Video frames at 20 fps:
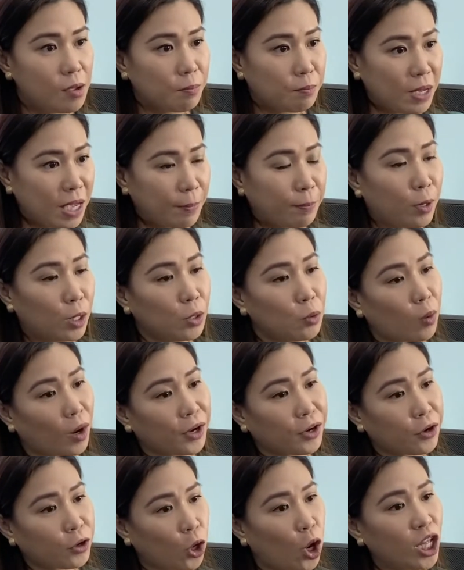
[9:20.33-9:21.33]
people who
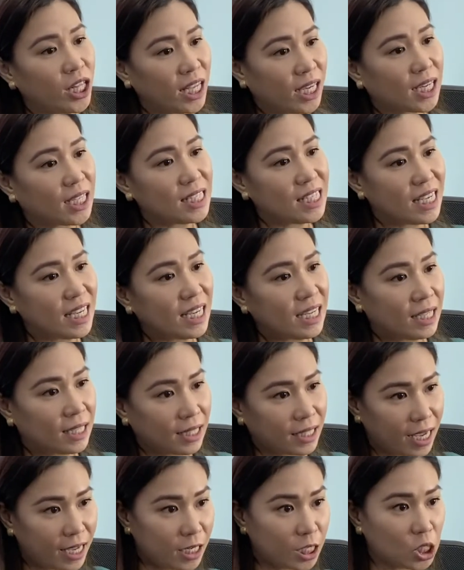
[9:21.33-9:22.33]
are chronically
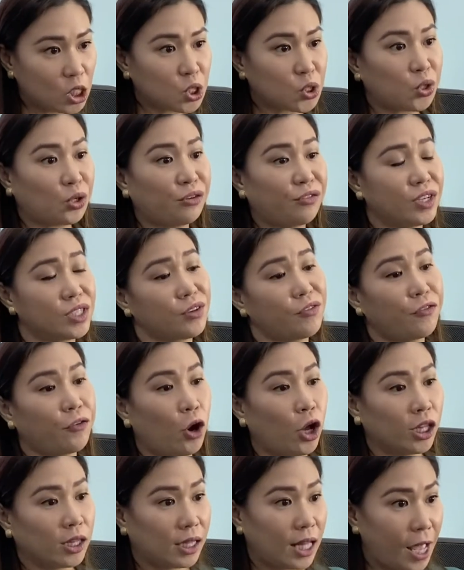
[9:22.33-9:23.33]
ill cannot serve as a
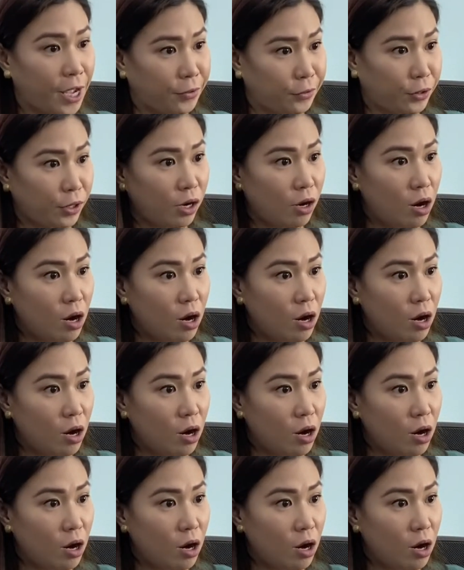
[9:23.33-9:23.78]
frontliner.